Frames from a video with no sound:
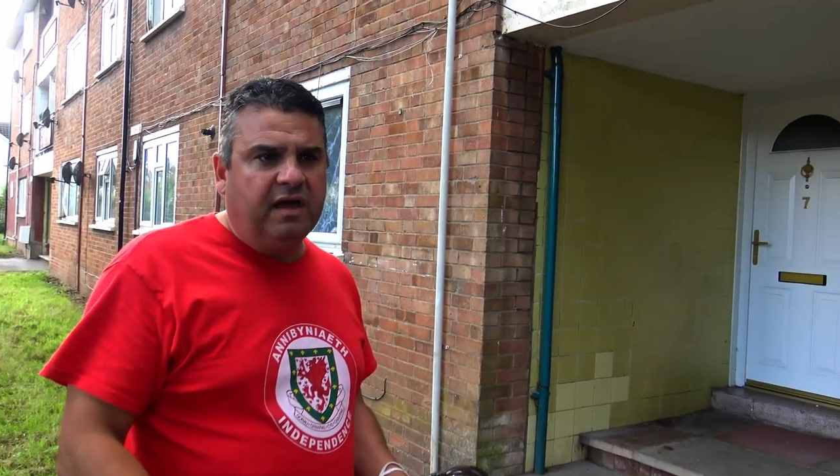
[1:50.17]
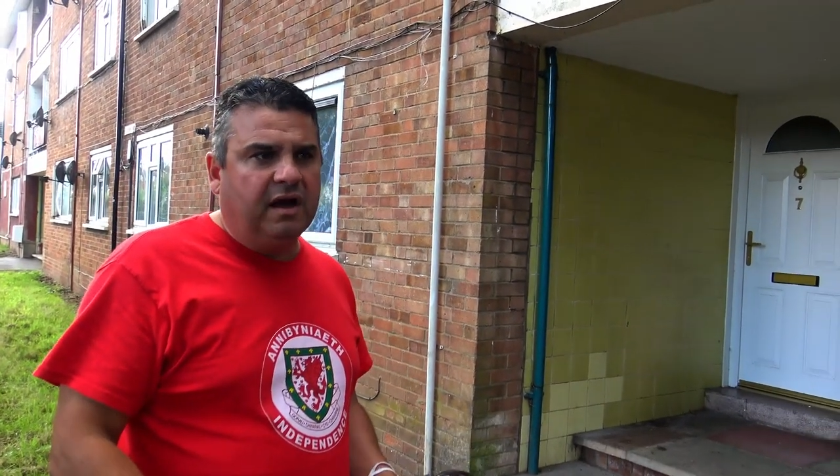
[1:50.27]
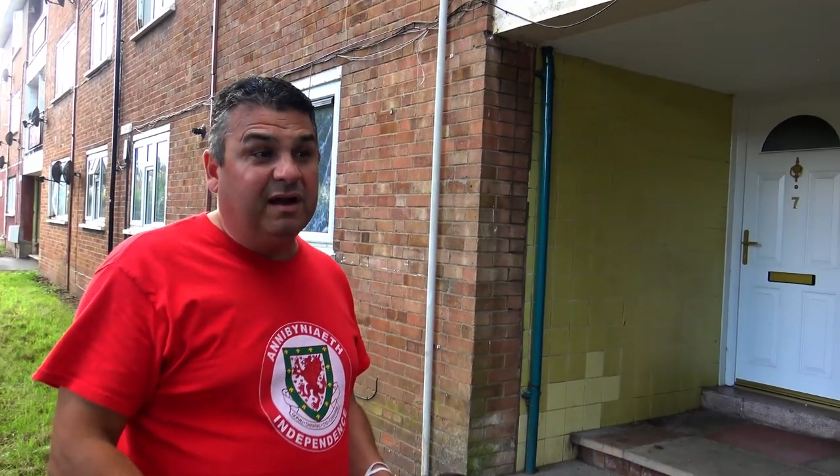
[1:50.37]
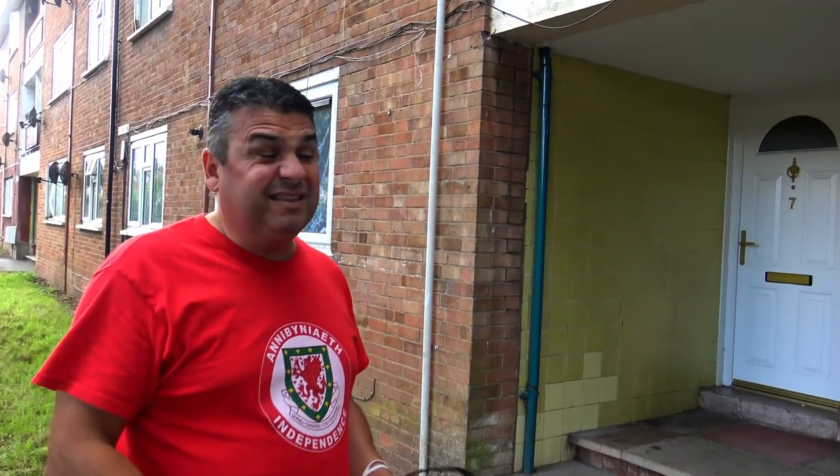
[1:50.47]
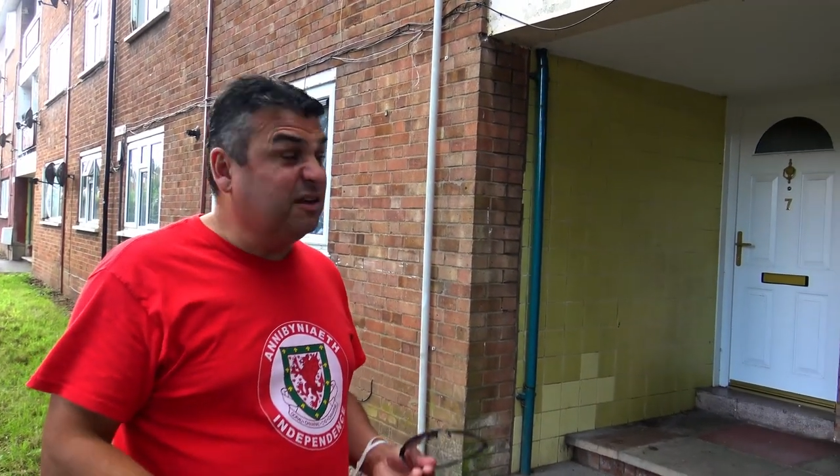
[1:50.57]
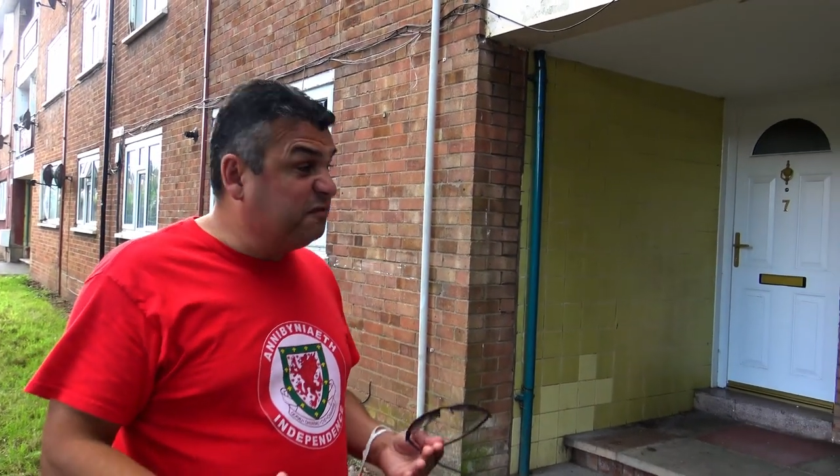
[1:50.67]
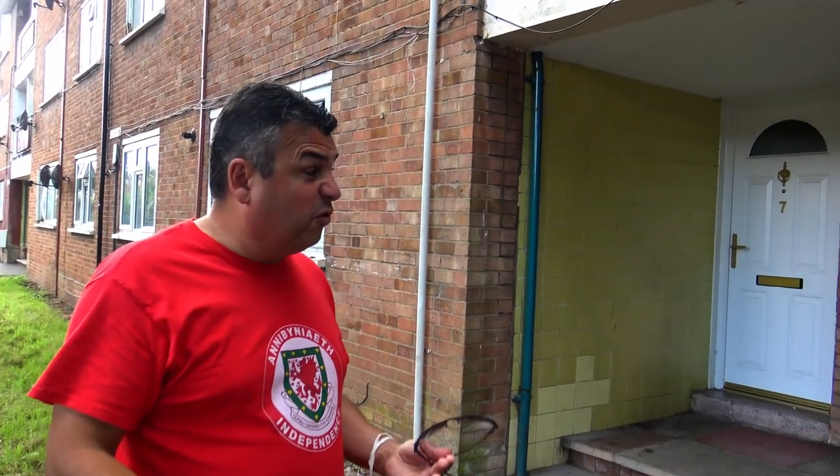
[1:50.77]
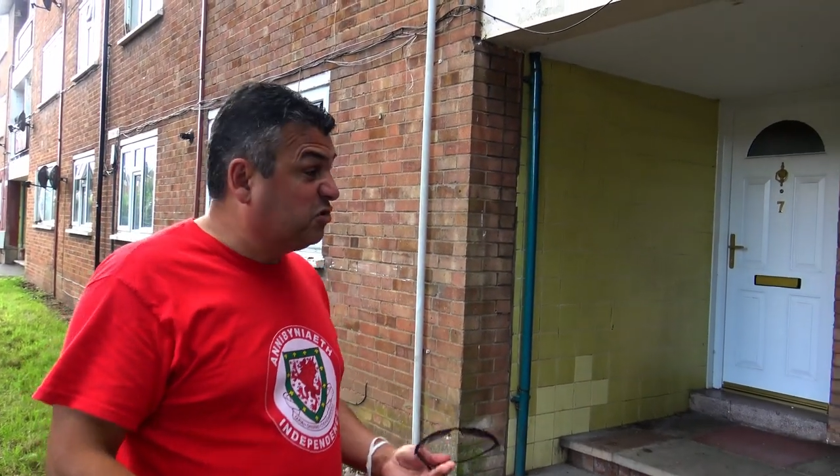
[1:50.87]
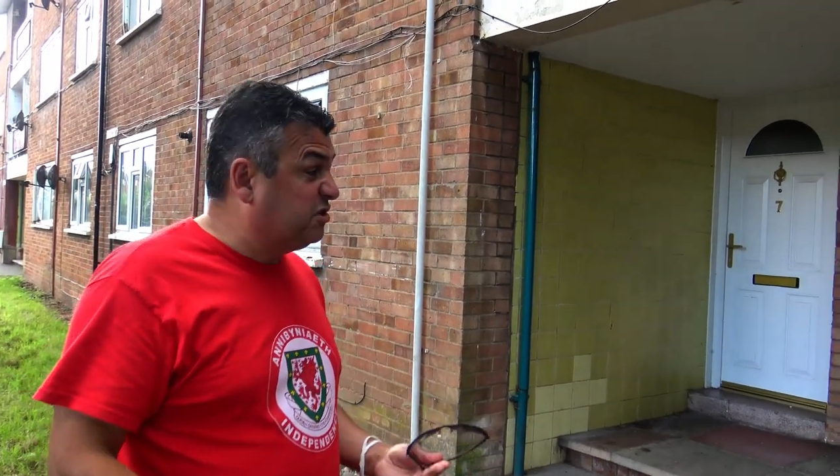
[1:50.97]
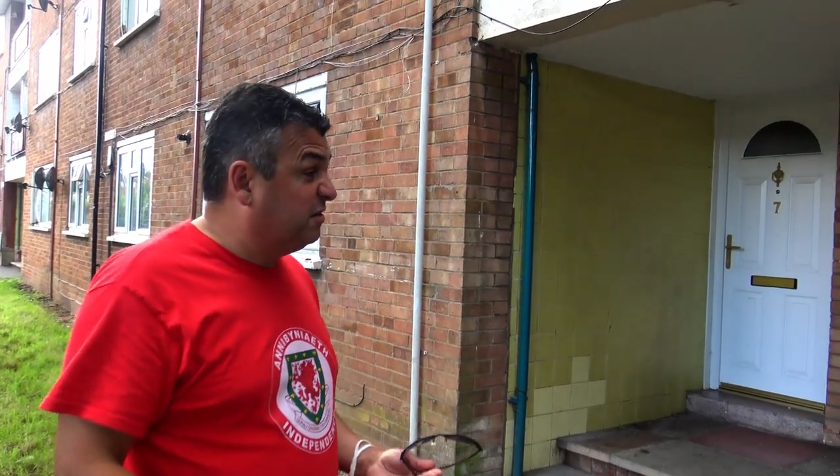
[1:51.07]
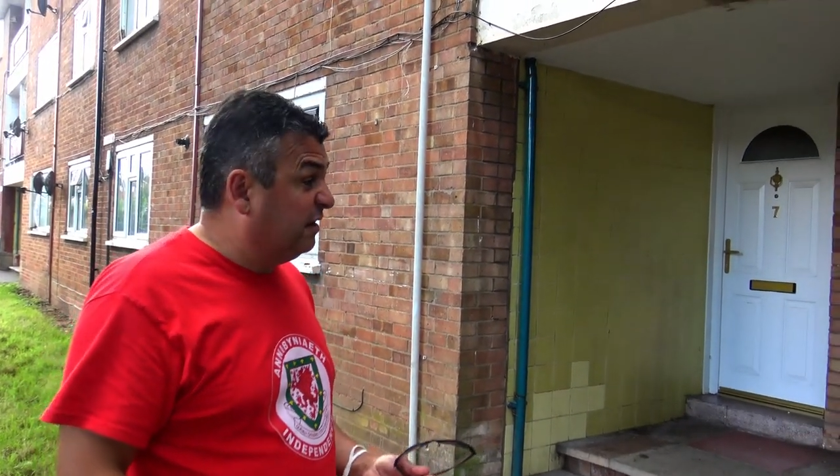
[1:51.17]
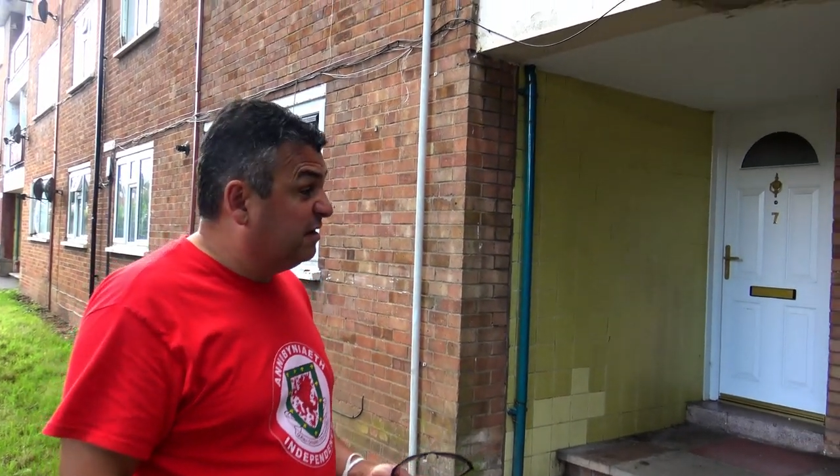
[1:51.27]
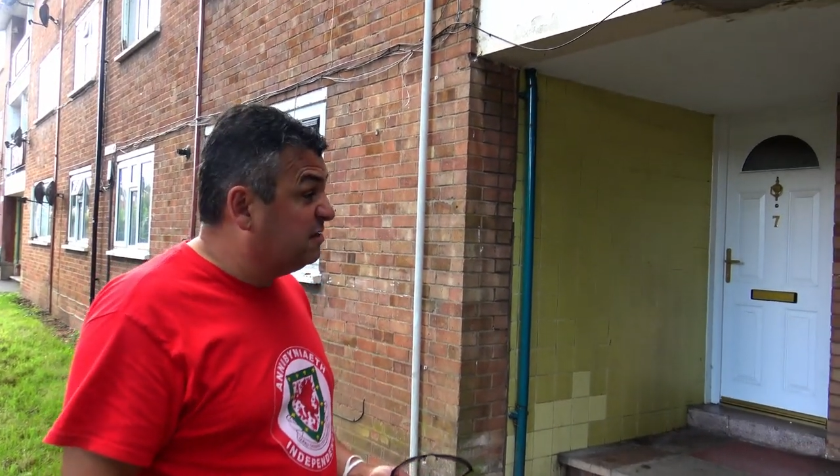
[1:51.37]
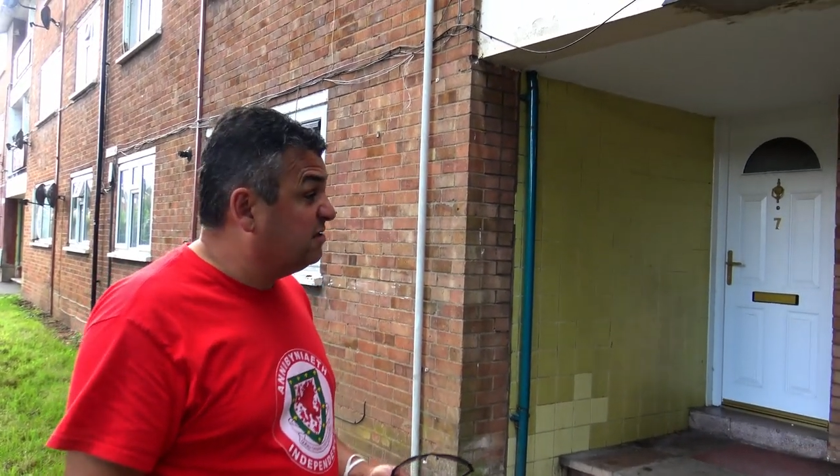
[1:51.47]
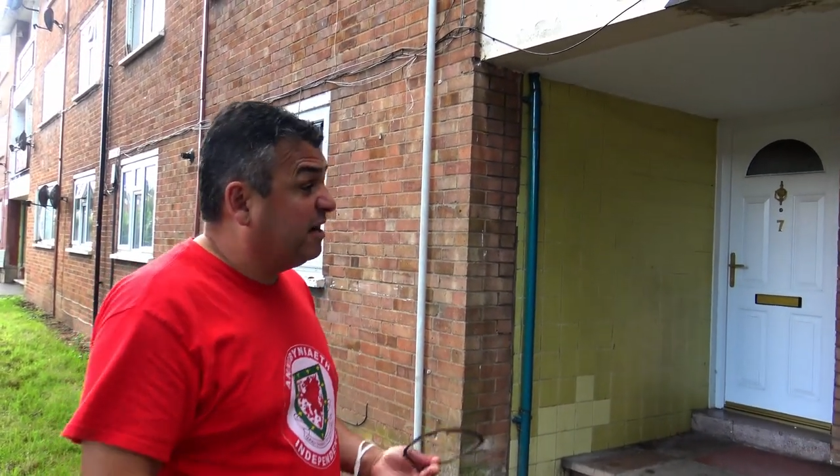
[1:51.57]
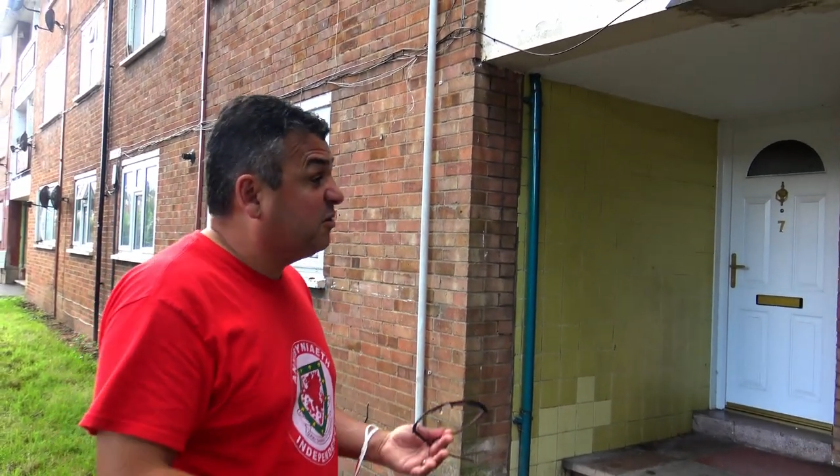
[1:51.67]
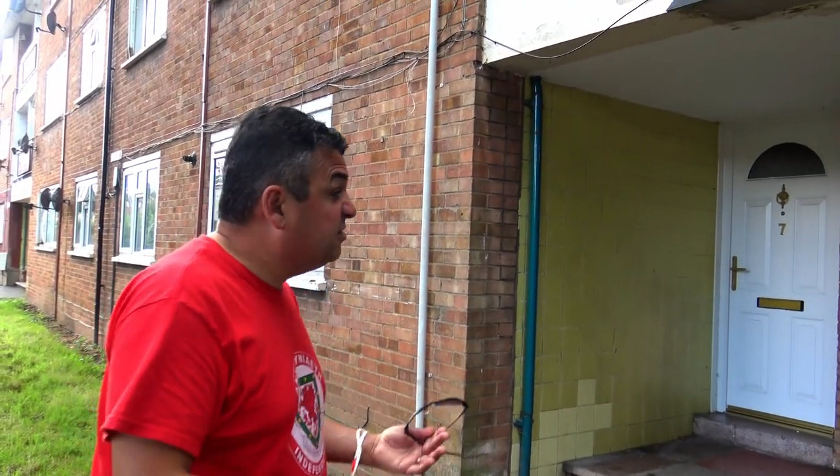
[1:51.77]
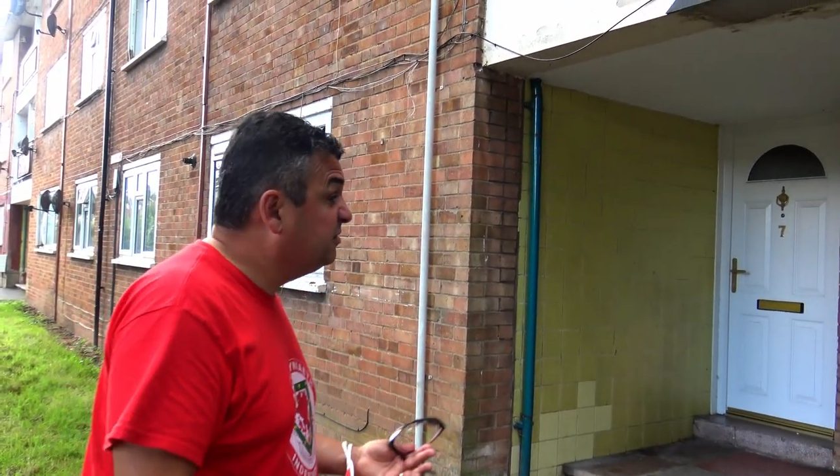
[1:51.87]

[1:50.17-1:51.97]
and the unfortunate thing is, the council